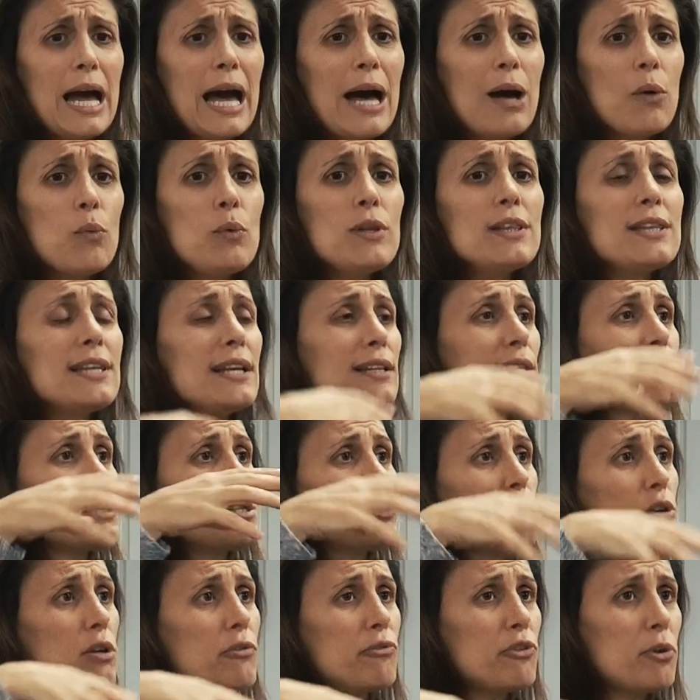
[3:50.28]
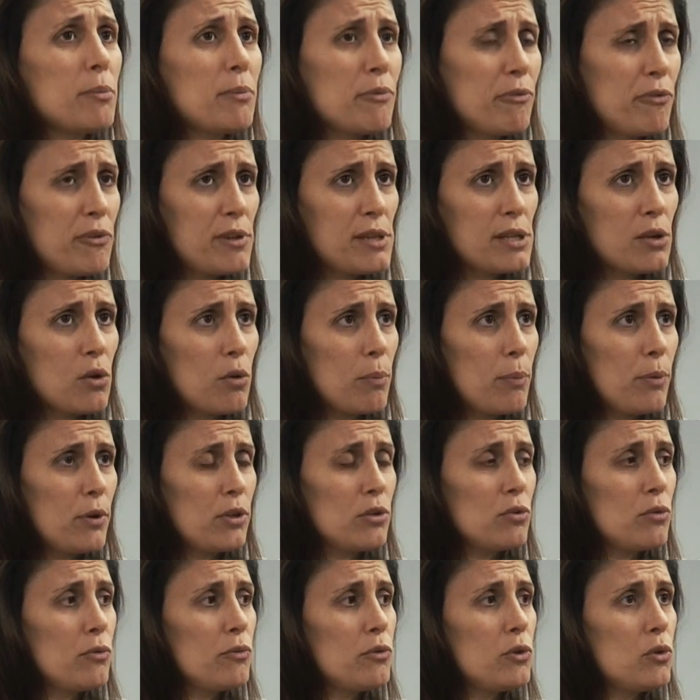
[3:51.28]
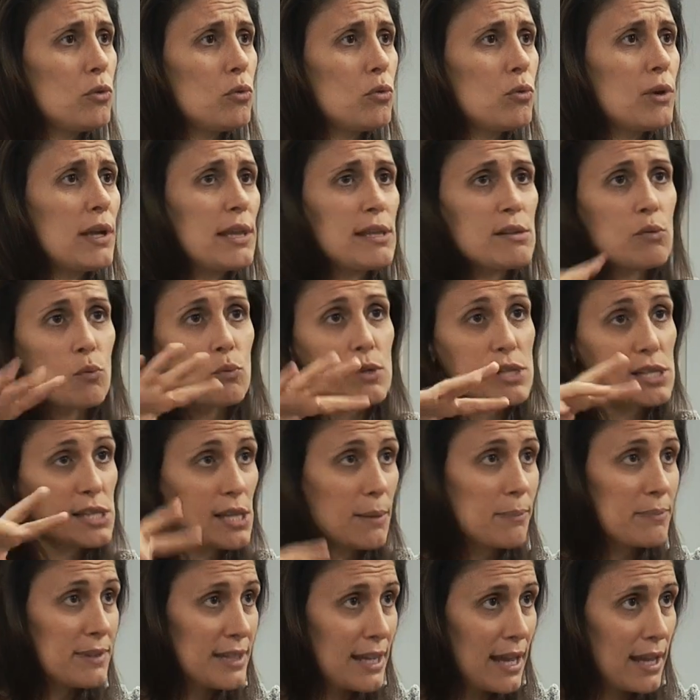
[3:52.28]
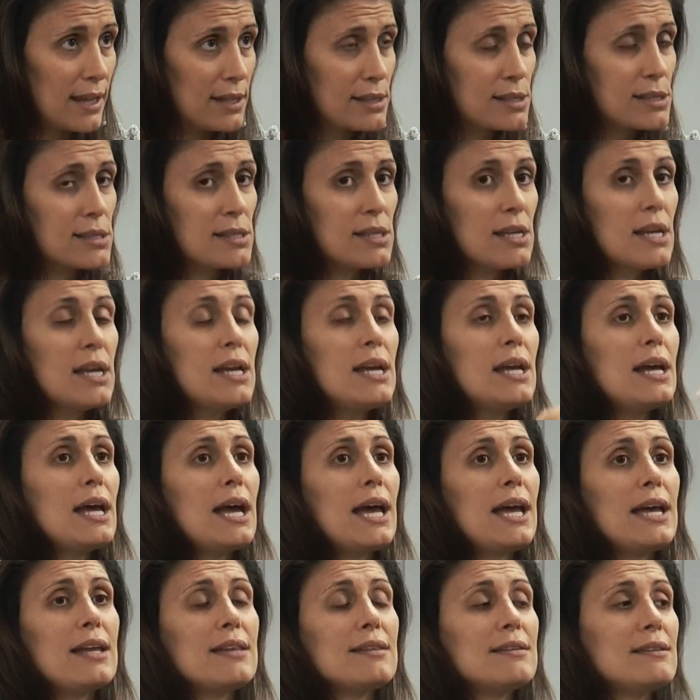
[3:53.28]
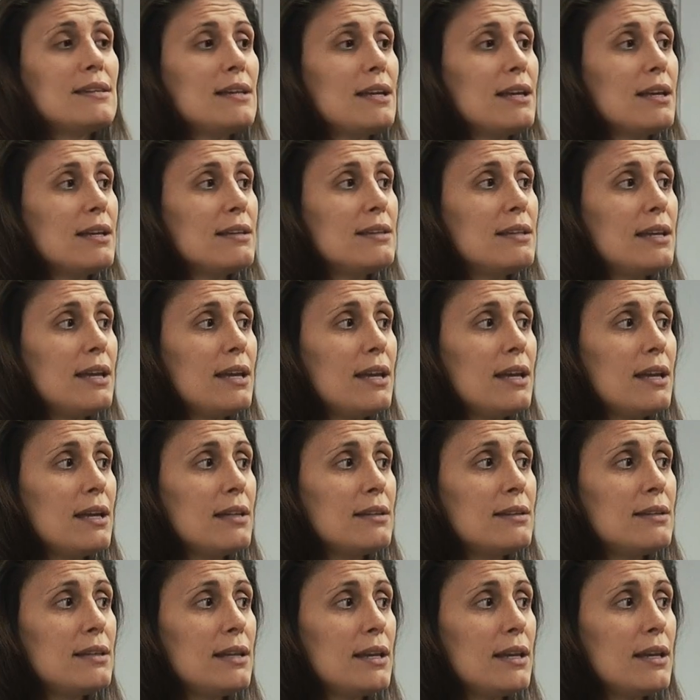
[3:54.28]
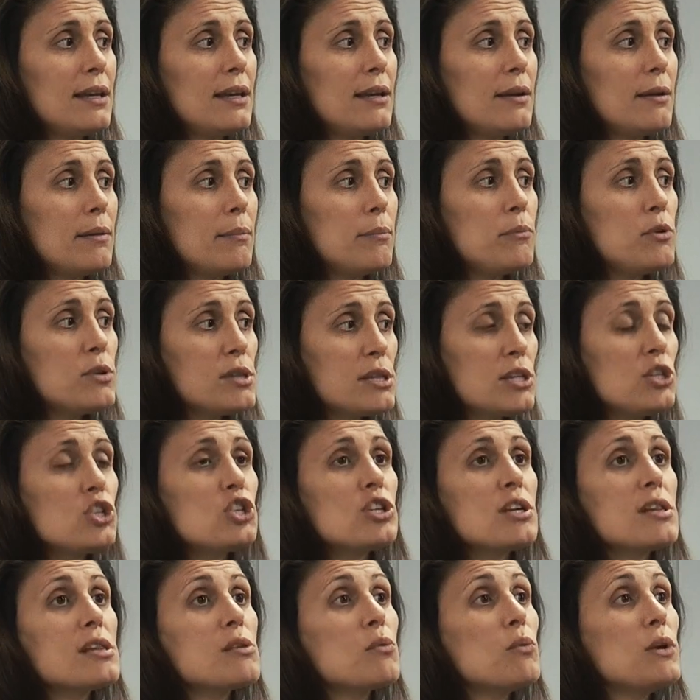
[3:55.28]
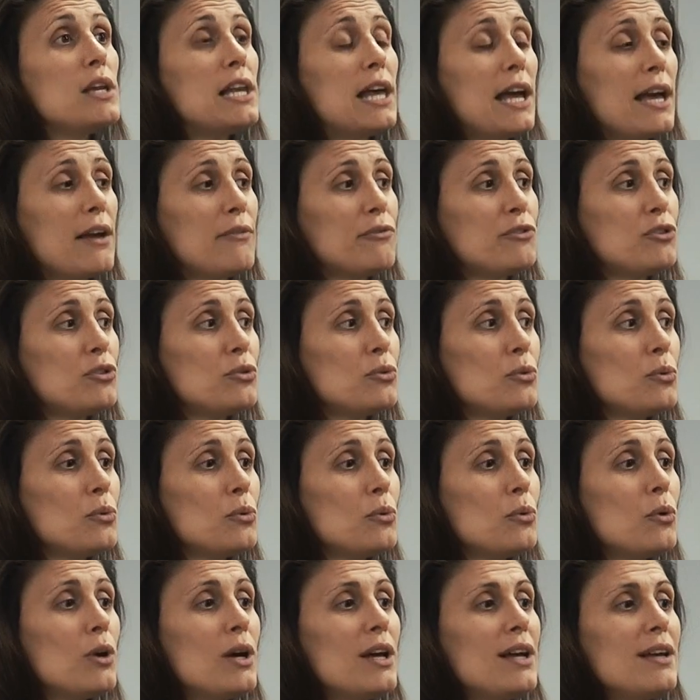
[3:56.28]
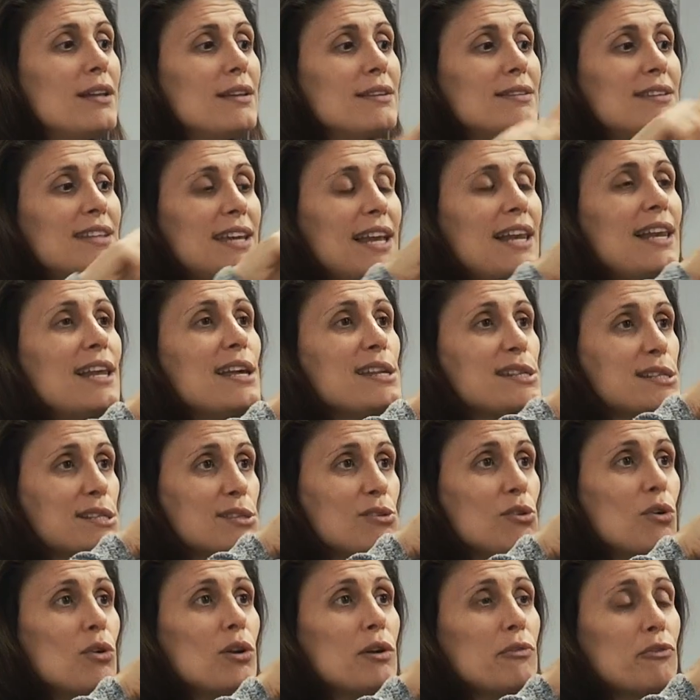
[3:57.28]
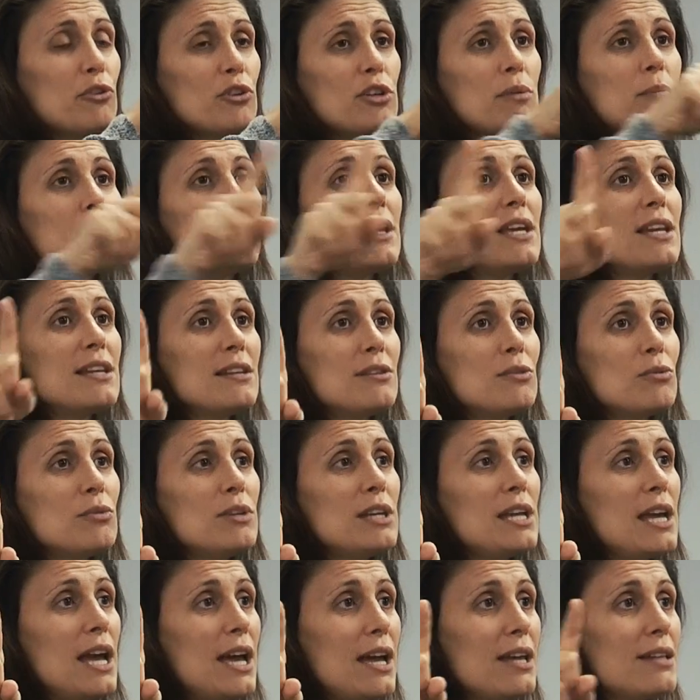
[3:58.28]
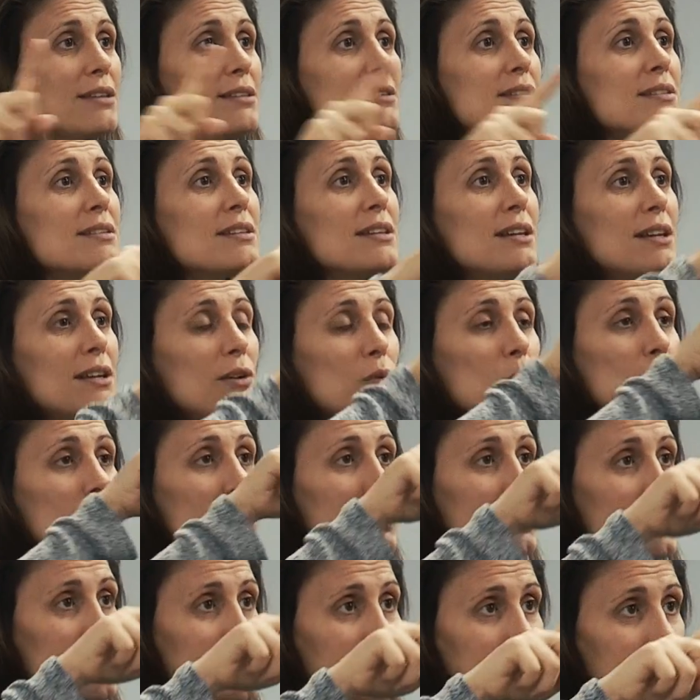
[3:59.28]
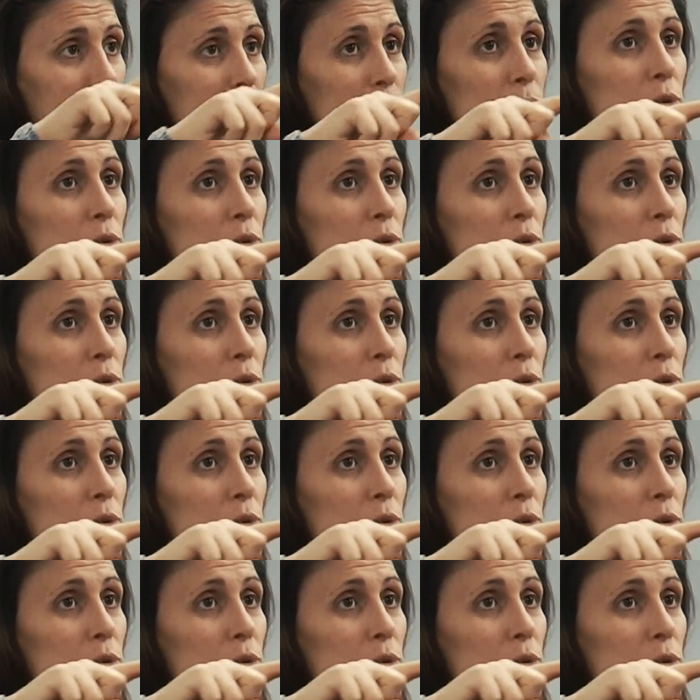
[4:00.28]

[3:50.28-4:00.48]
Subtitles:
I will tell the story from a physical point of view and with some text. And the musicians will have to tell a story from the beginning to the end with this